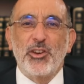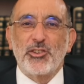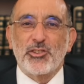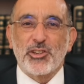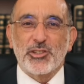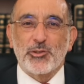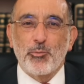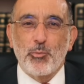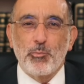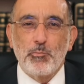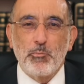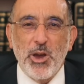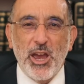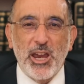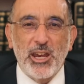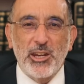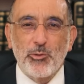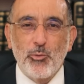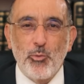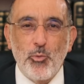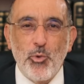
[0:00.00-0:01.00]
just
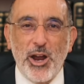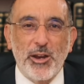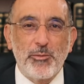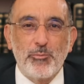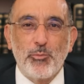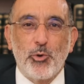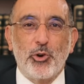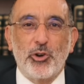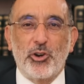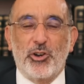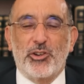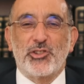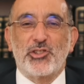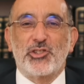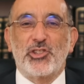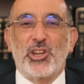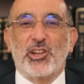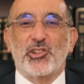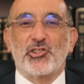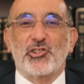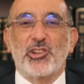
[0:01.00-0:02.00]
made one more
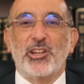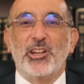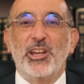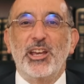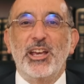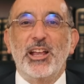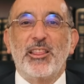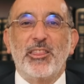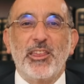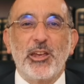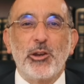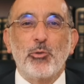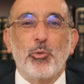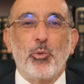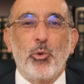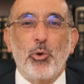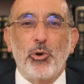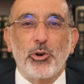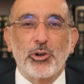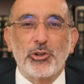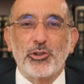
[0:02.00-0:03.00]
concession, then
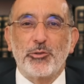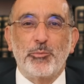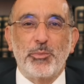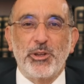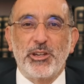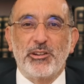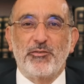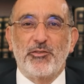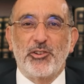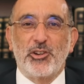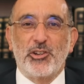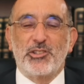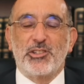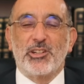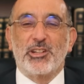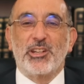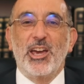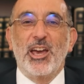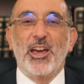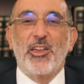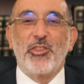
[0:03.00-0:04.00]
war could be
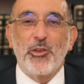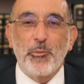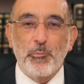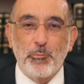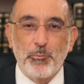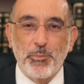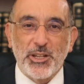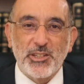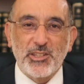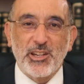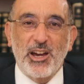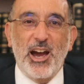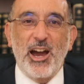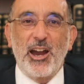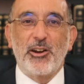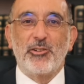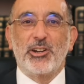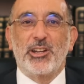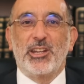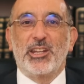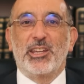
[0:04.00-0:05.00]
averted. The bitter
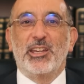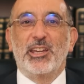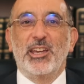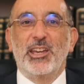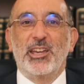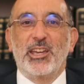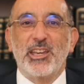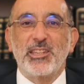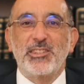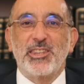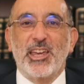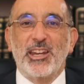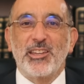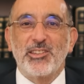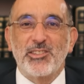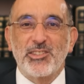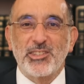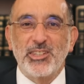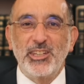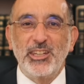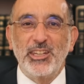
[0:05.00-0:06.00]
irony is that in
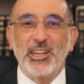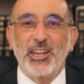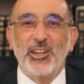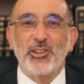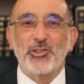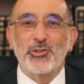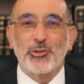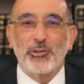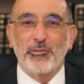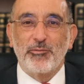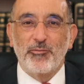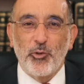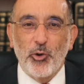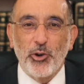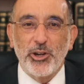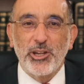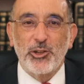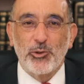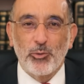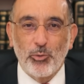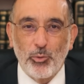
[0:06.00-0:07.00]
seeking to
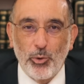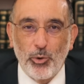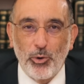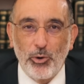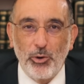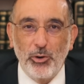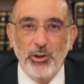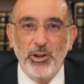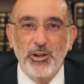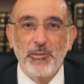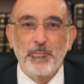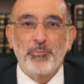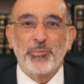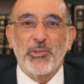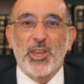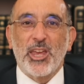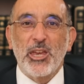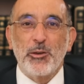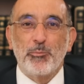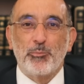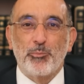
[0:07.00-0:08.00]
avoid war,
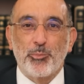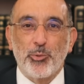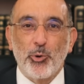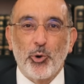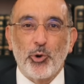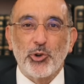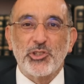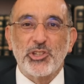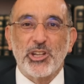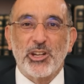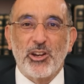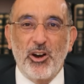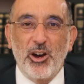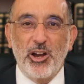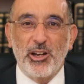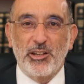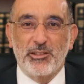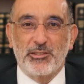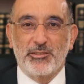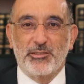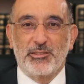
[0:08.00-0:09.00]
he brought it
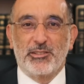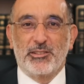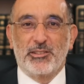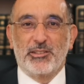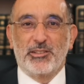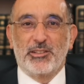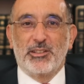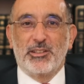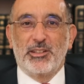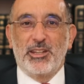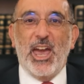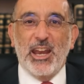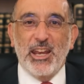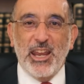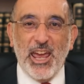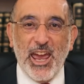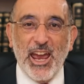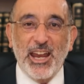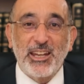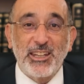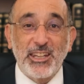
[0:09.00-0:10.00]
on. And
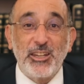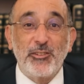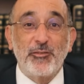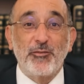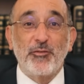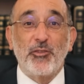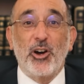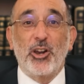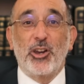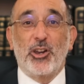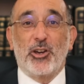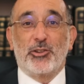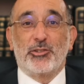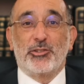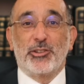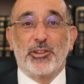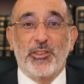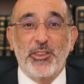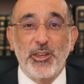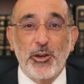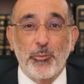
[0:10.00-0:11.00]
had he followed
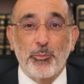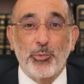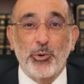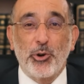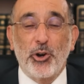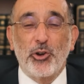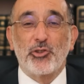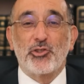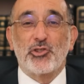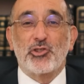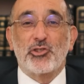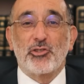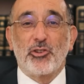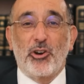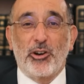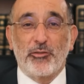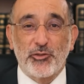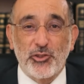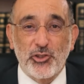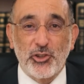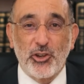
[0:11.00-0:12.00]
the approach
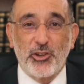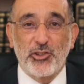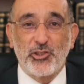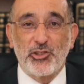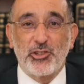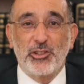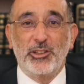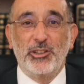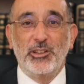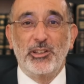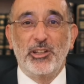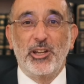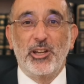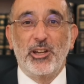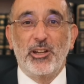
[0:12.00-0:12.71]
of Churchill,